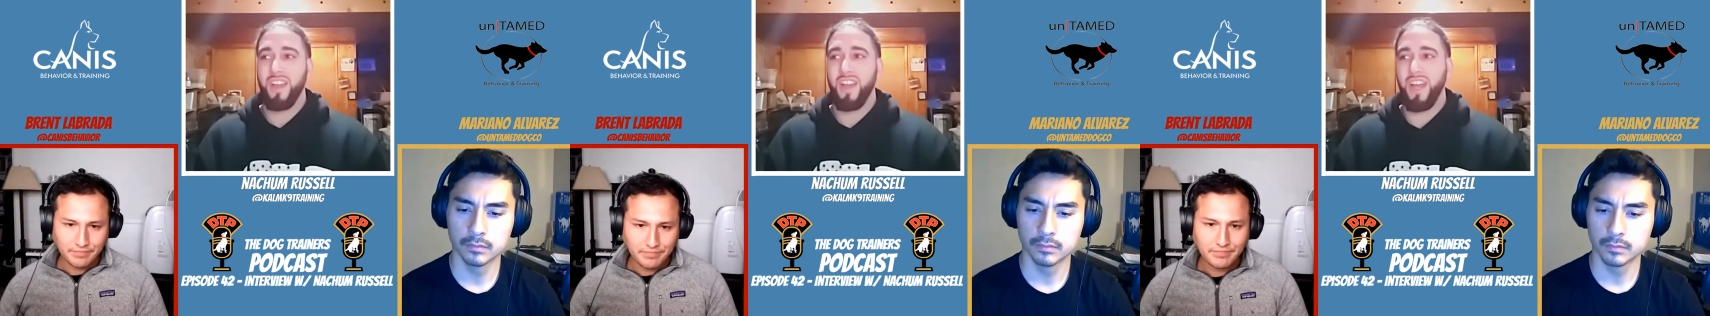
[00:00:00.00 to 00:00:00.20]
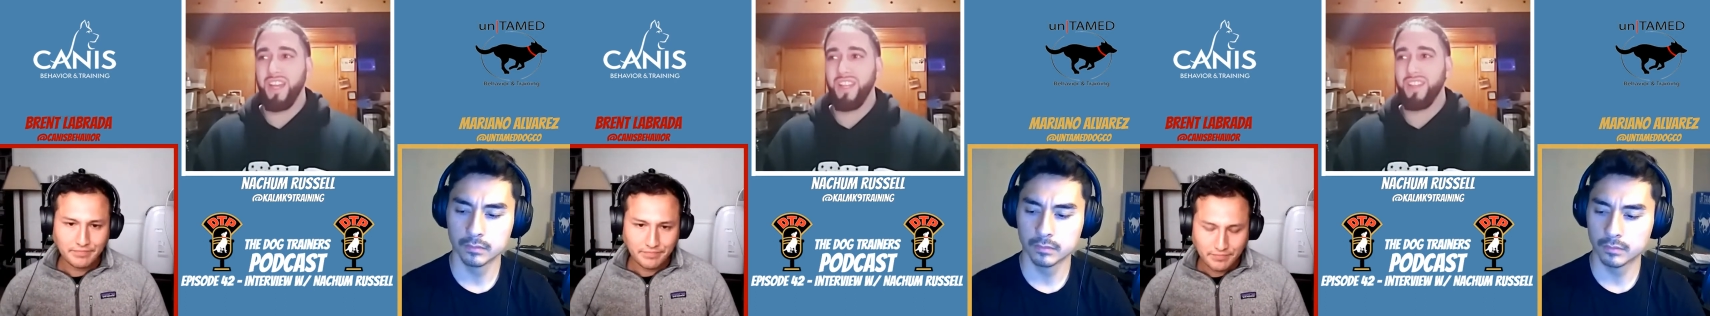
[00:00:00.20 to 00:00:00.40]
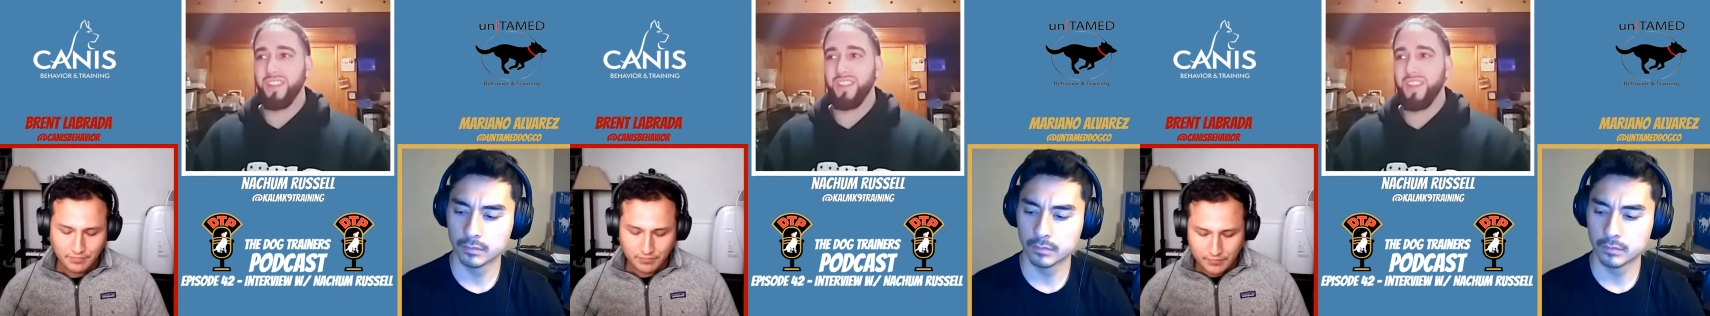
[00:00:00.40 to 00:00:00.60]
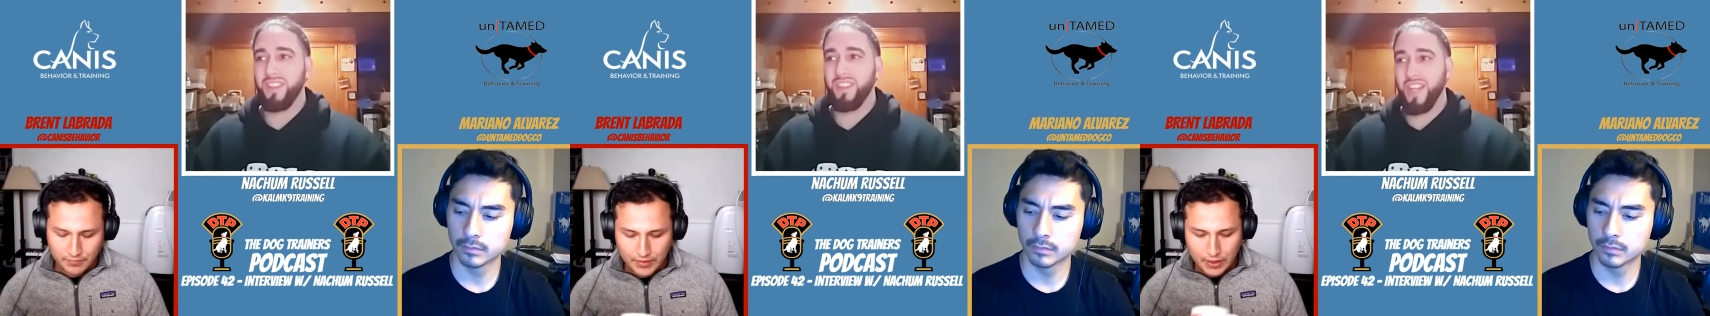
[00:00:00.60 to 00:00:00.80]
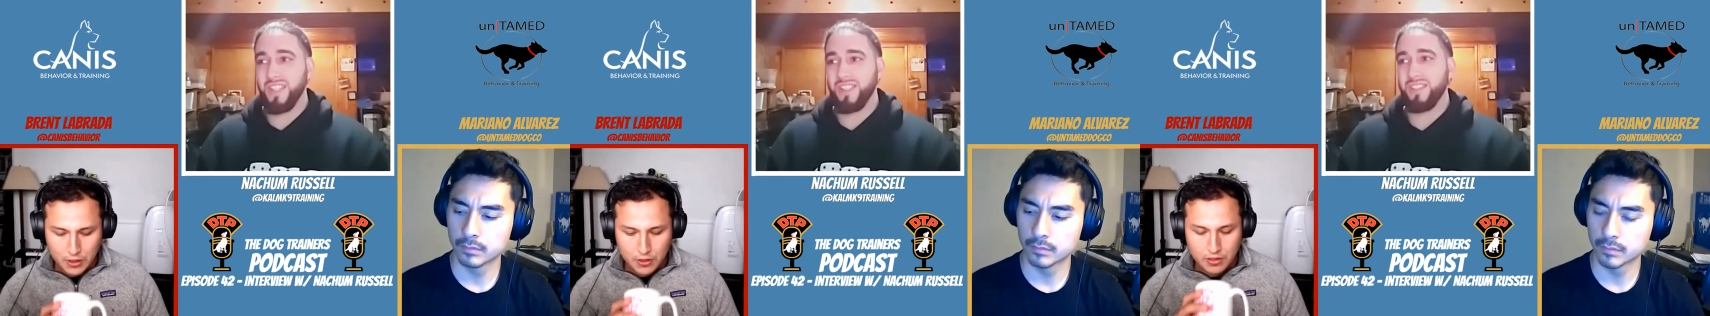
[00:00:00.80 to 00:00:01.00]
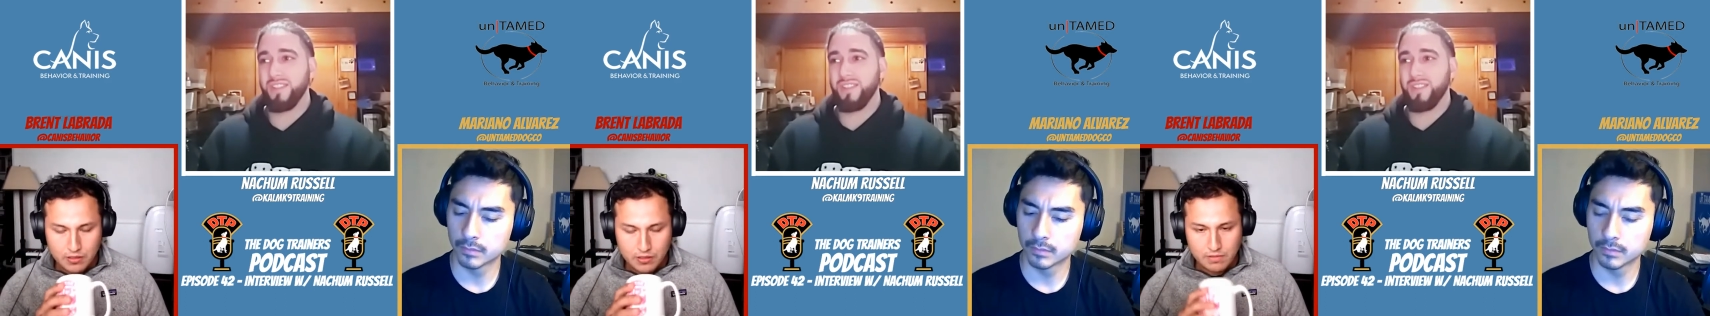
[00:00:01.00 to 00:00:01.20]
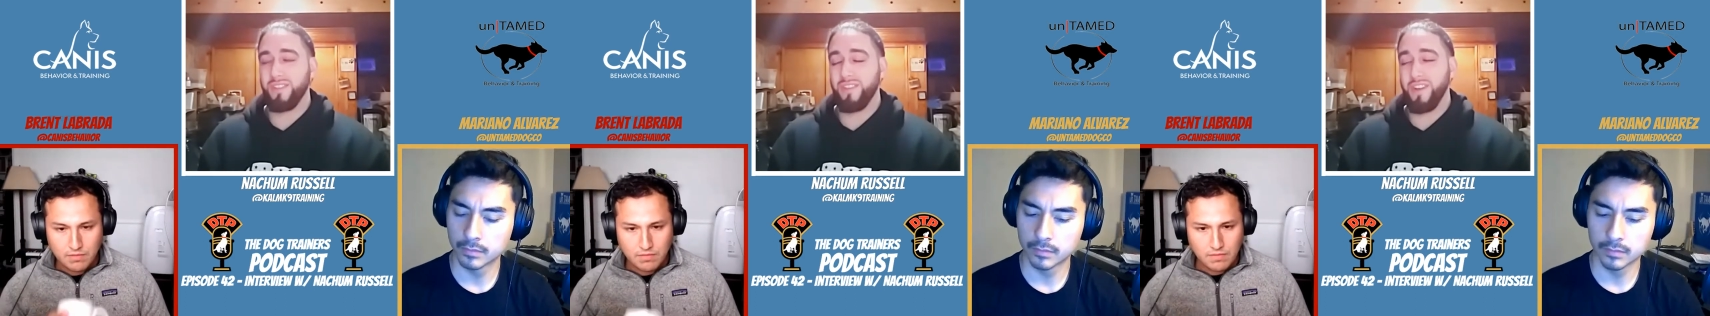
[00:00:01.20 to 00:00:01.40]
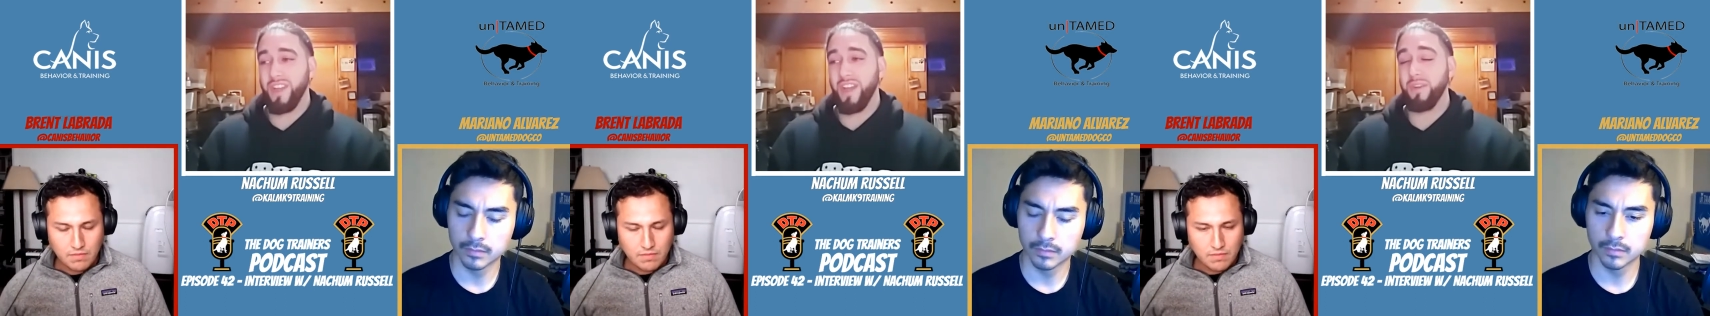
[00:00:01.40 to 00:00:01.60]
Speaker 1: And that's
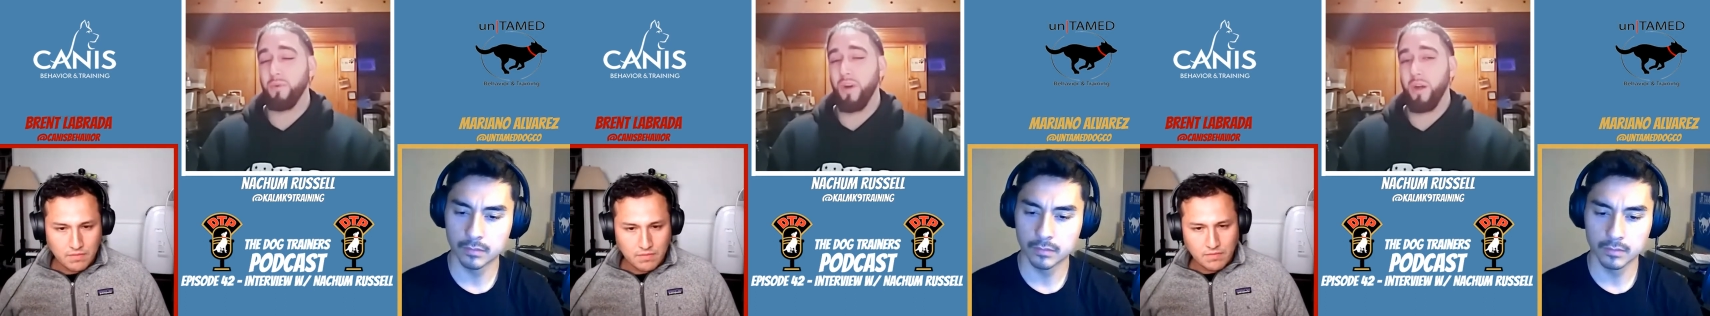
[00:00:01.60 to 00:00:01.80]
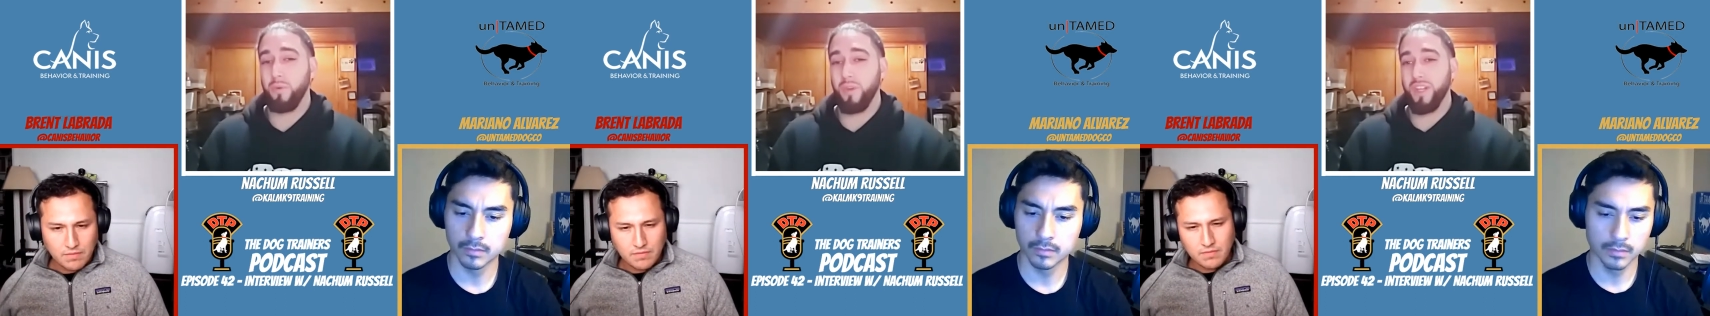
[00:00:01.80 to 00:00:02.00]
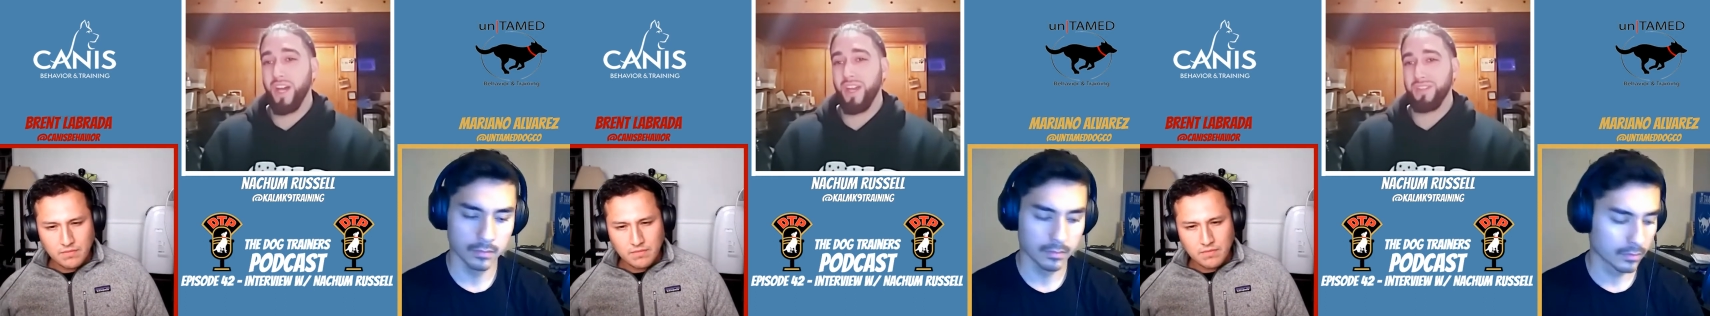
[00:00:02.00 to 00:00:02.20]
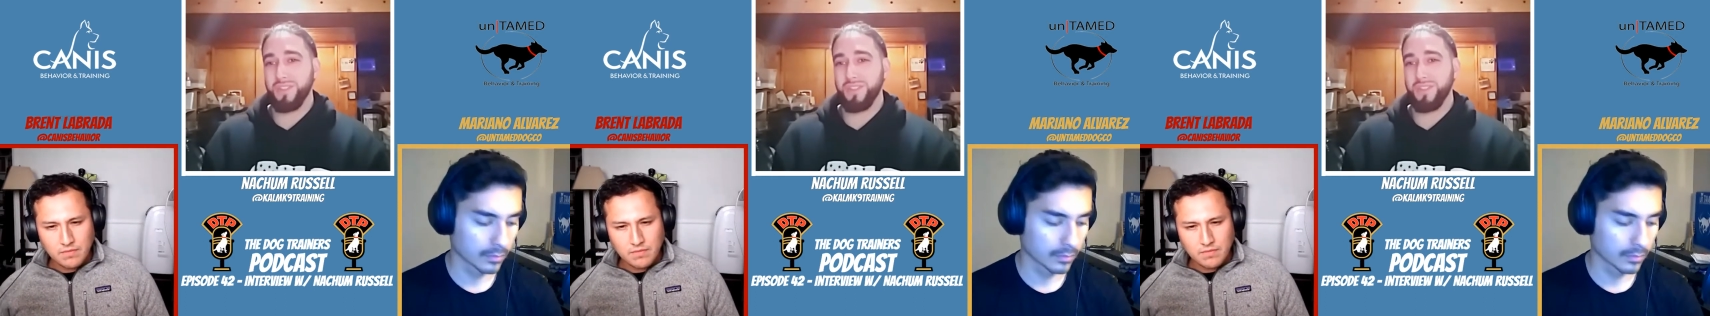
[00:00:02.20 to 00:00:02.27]
again why we got to